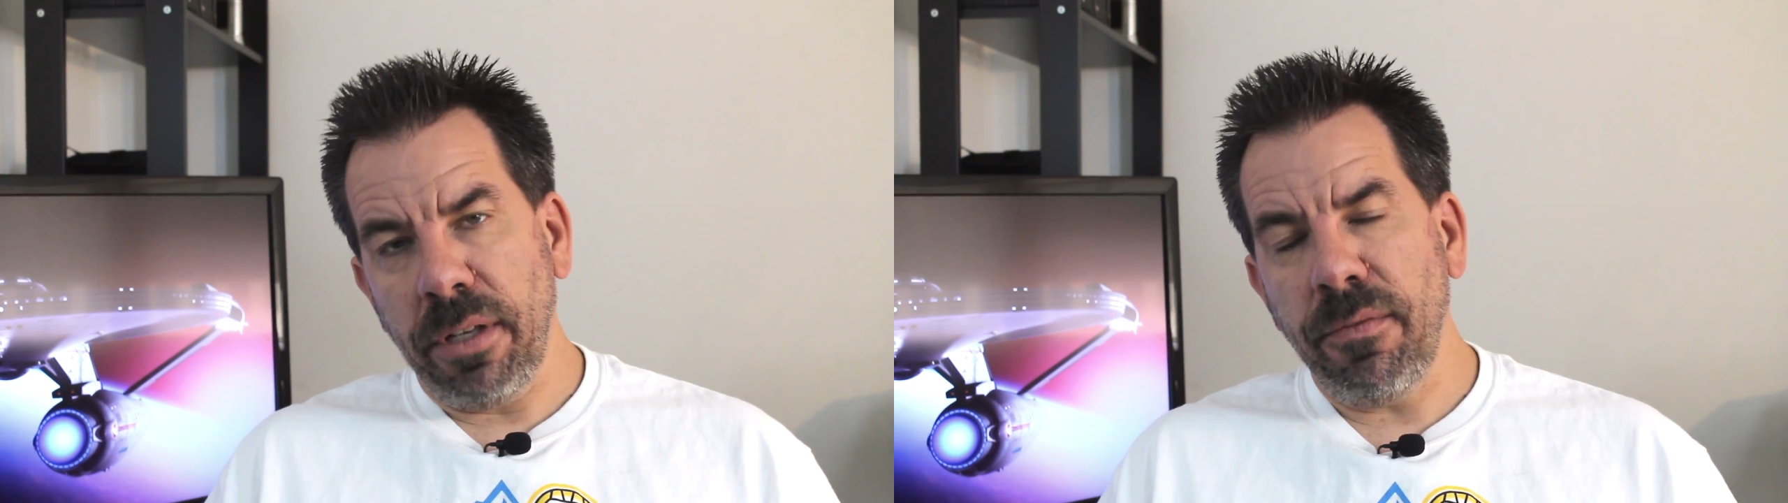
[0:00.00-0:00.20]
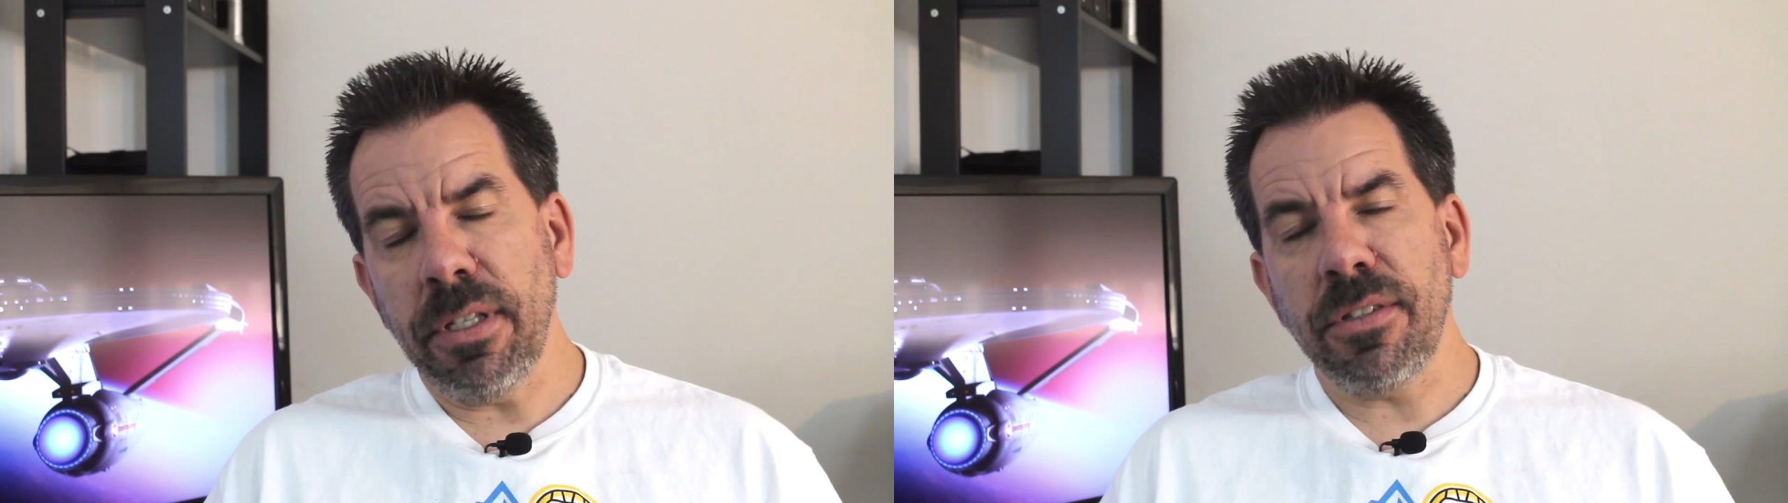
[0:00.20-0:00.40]

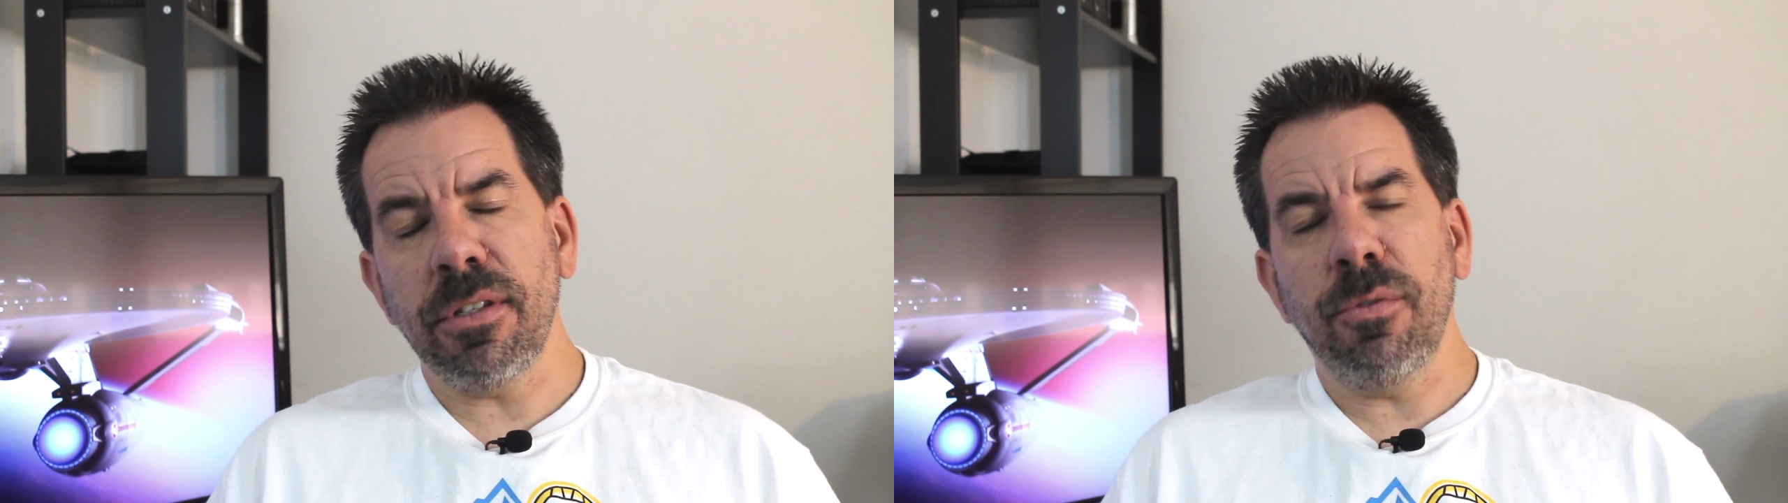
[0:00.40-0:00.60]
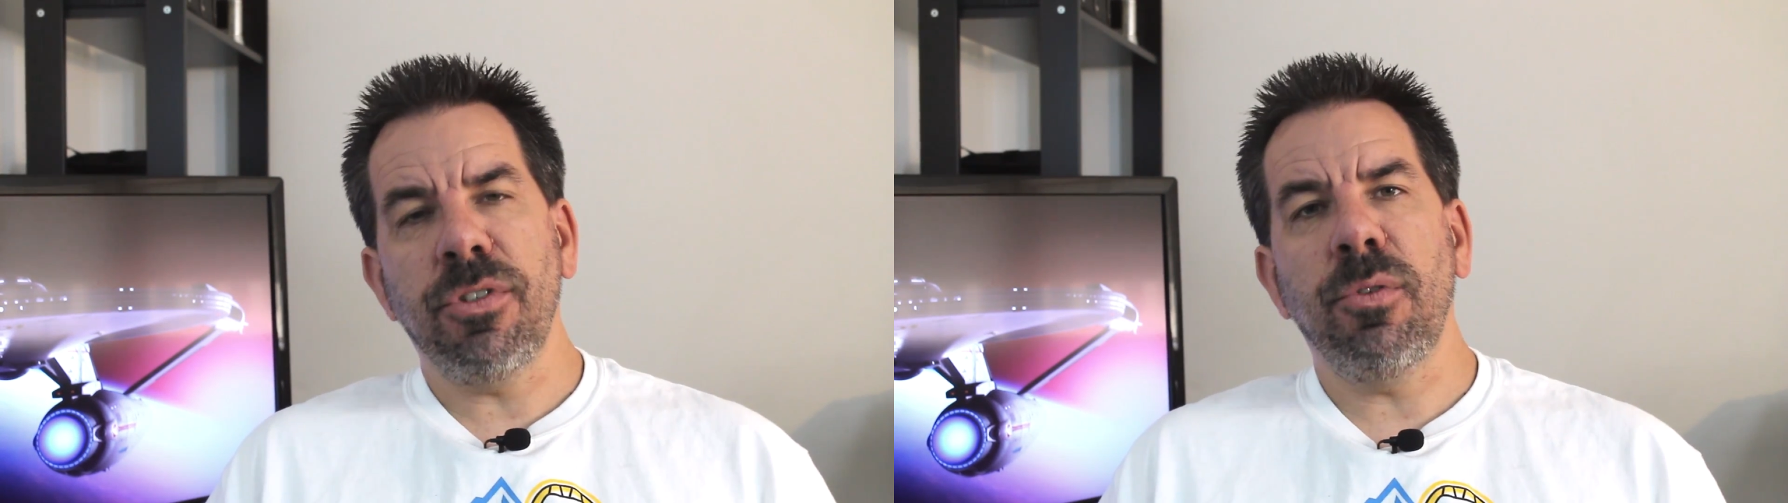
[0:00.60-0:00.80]
convince
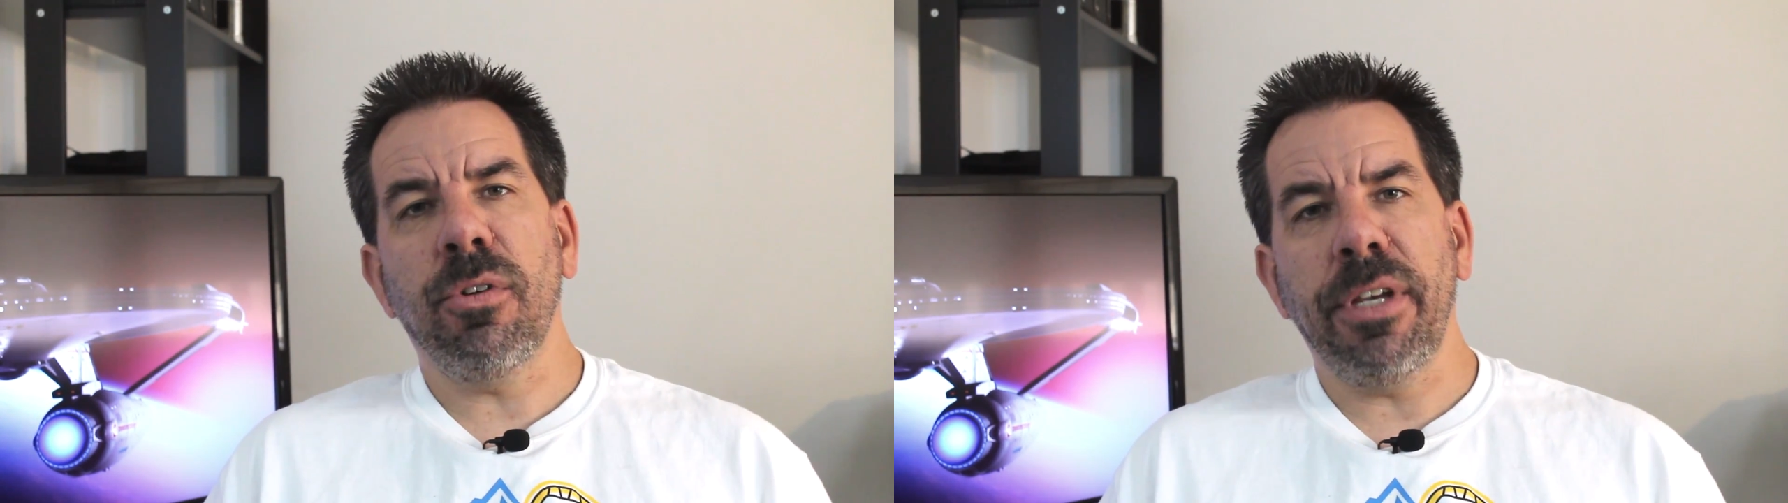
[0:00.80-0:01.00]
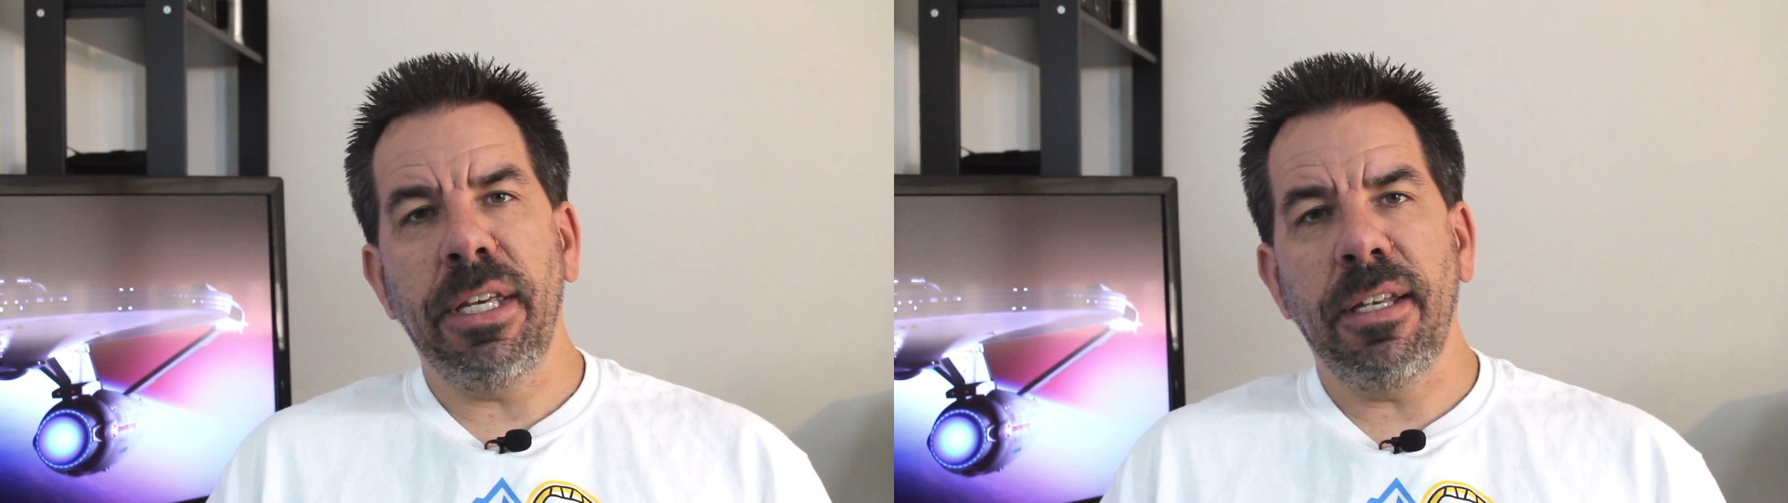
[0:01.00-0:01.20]
those who
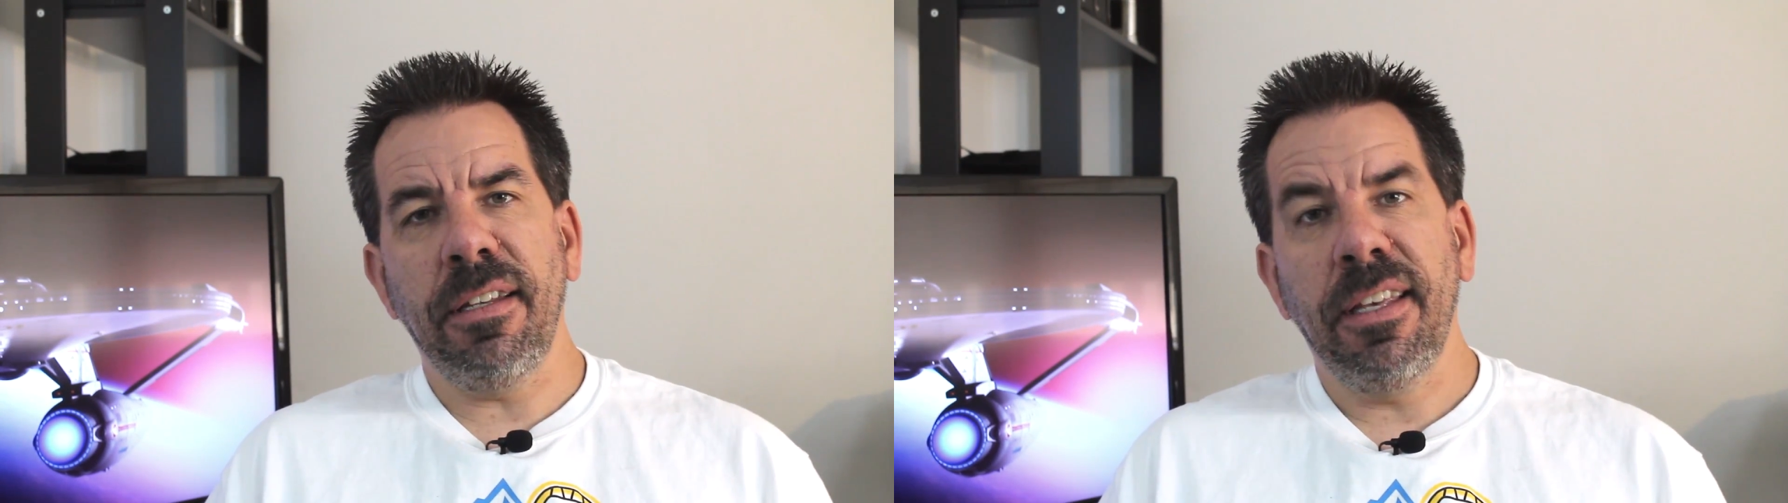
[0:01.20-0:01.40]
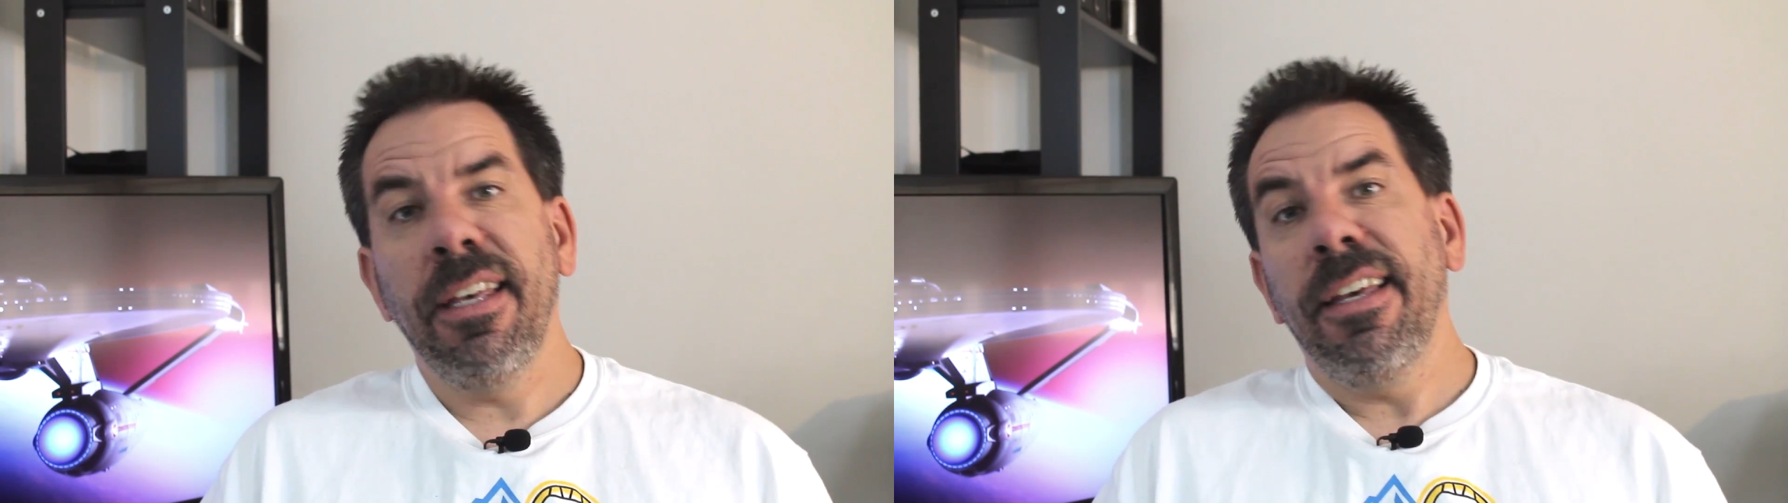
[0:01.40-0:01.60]
are in